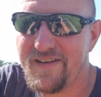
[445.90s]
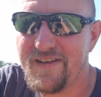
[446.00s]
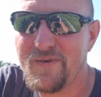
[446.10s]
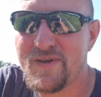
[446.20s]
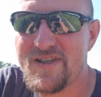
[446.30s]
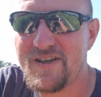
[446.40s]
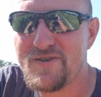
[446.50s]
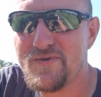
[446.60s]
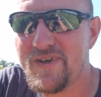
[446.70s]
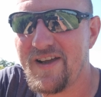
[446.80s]
was I
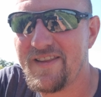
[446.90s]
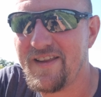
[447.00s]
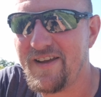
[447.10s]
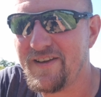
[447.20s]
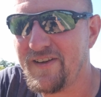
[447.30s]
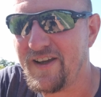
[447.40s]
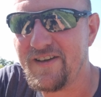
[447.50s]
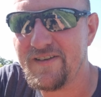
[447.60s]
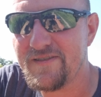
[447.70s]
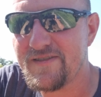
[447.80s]
shooting anything like
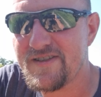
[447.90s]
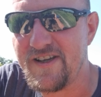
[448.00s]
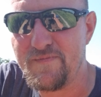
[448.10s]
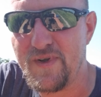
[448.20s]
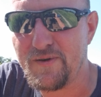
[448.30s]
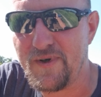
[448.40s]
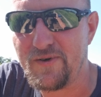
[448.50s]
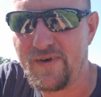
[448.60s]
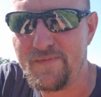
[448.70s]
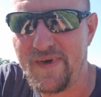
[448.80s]
a 7mm
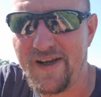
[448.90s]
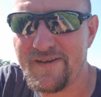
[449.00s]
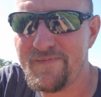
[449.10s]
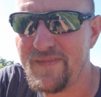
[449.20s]
Rem mag?